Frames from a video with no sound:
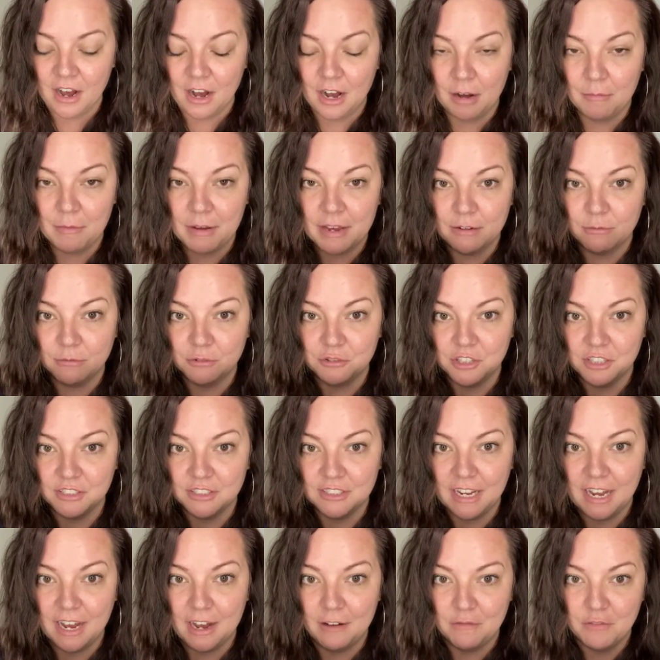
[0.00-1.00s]
It will just
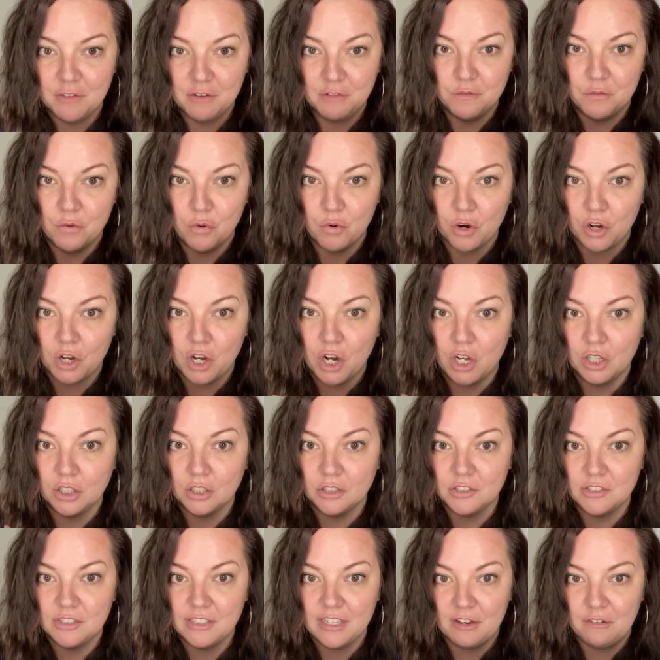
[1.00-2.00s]
have the 4
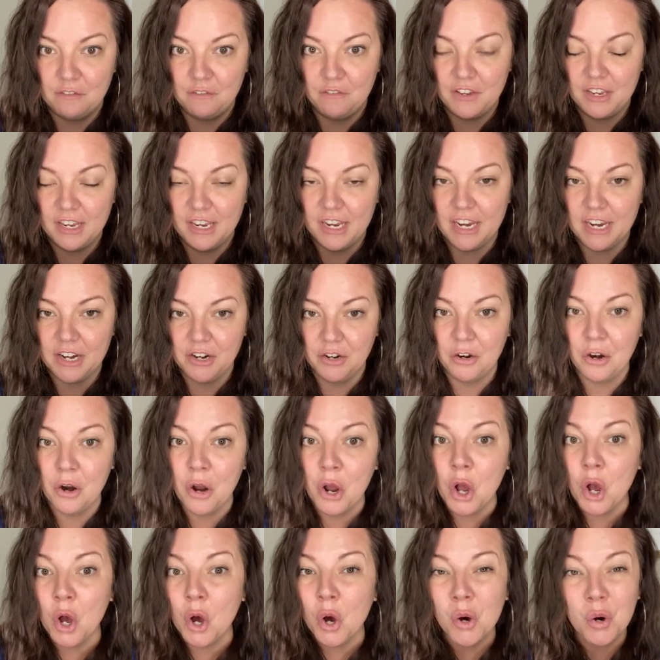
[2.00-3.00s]
colors that fit here.
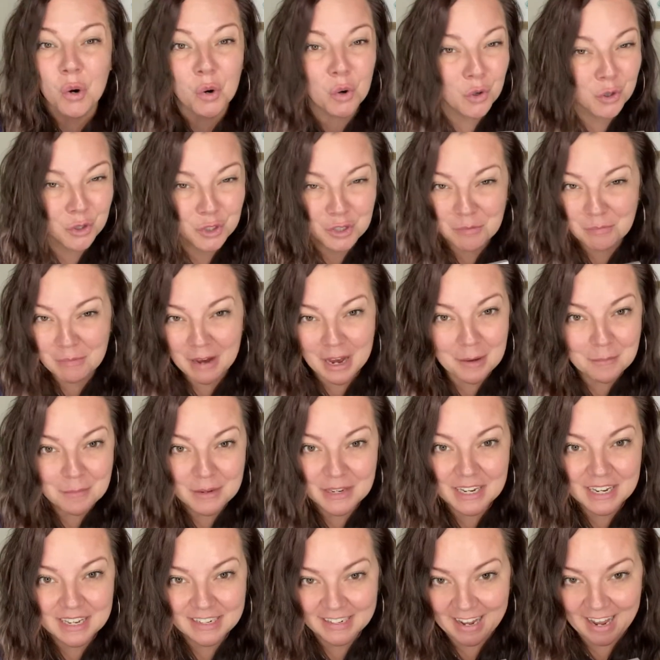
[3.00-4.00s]
Or you might be
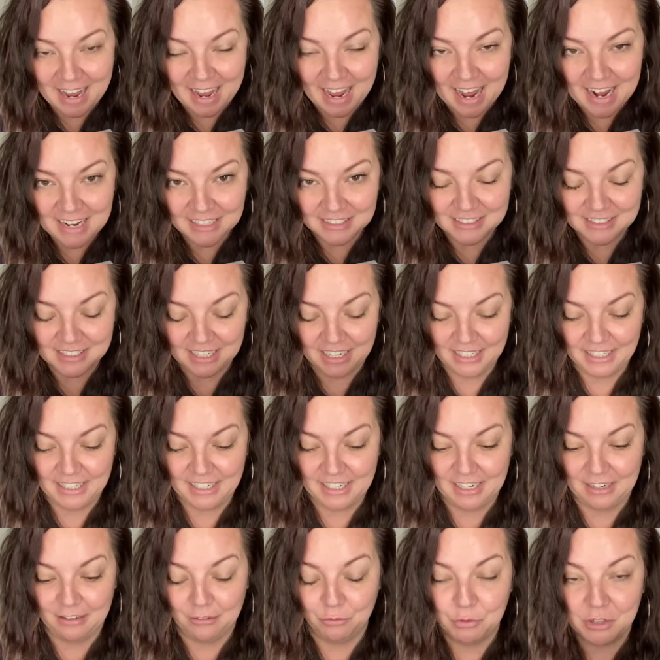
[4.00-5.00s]
getting a hack stack
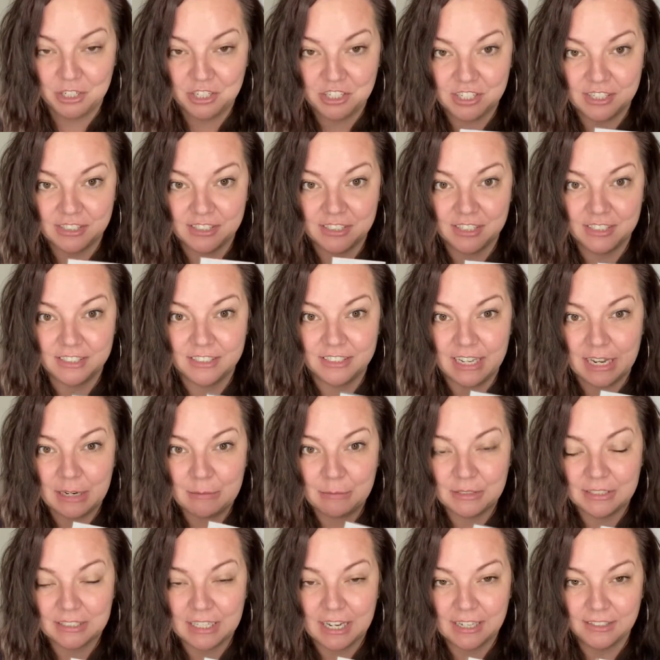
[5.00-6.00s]
in, which is the same
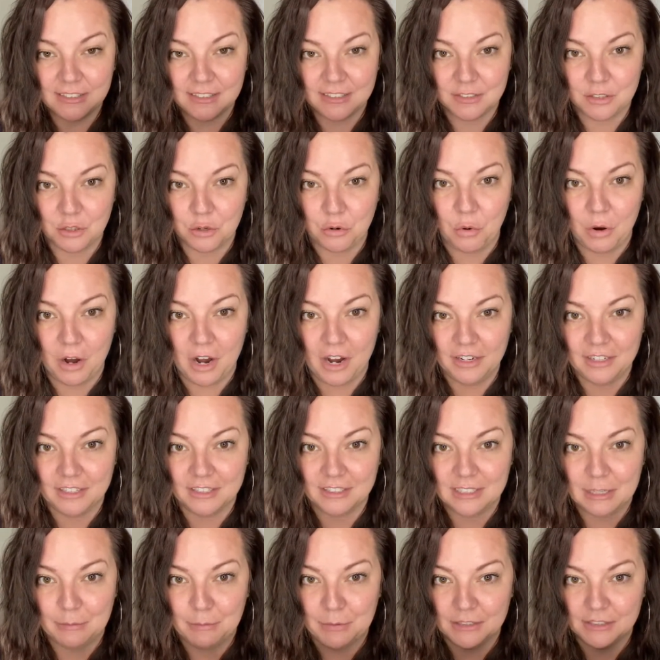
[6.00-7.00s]
size as a quad
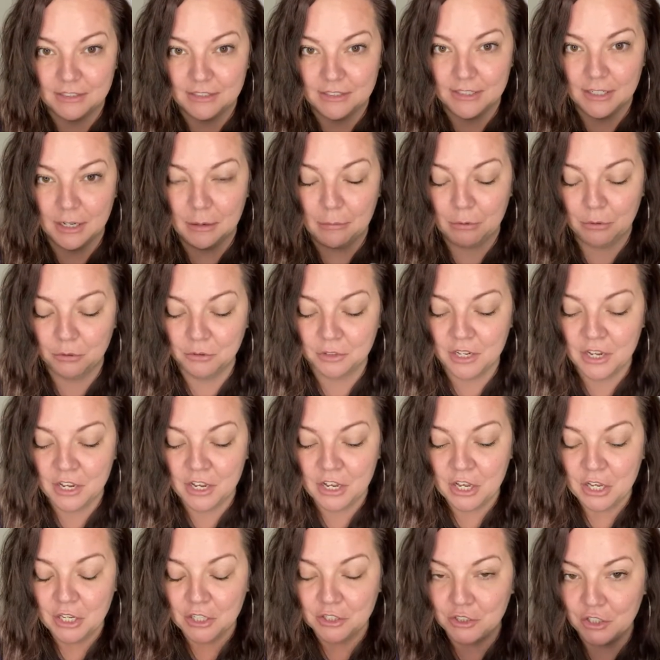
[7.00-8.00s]
except it's doubled.
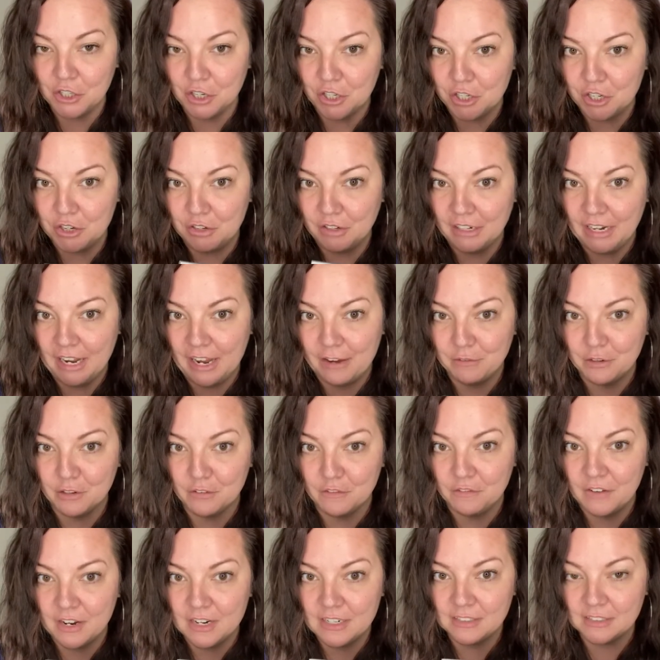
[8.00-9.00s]
So you can have your
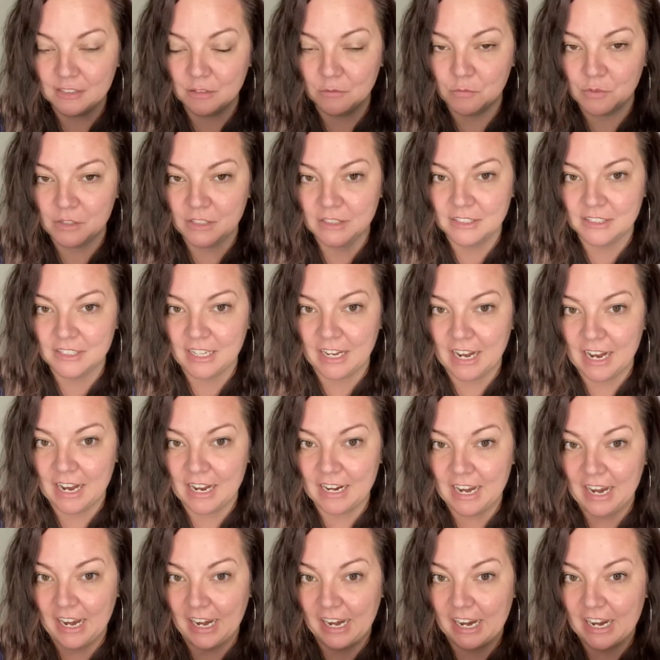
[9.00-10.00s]
face on one side
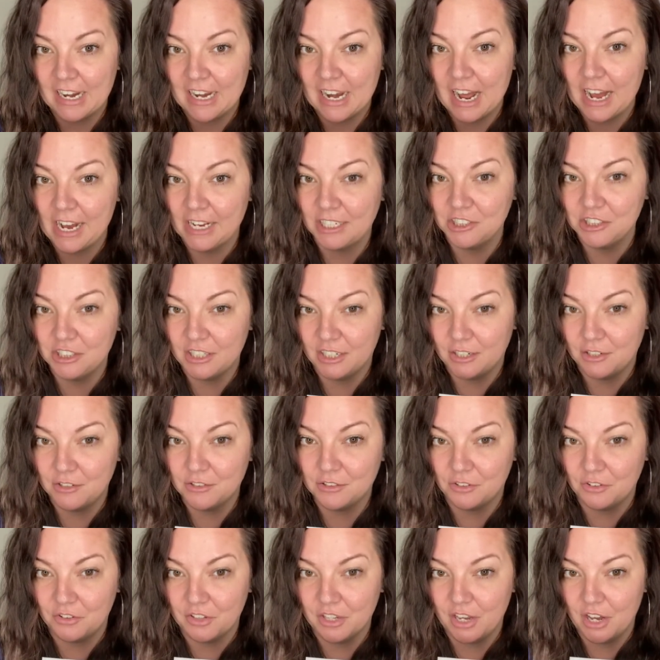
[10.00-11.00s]
and eyeshadows
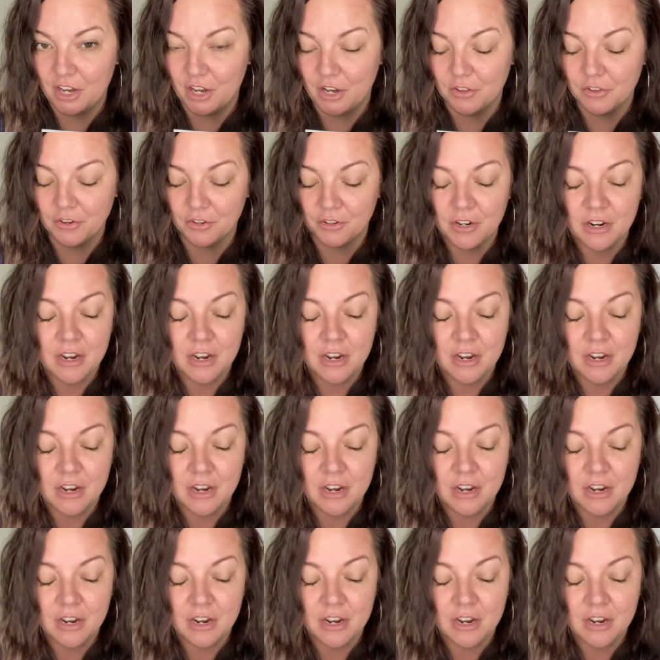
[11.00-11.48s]
on the other.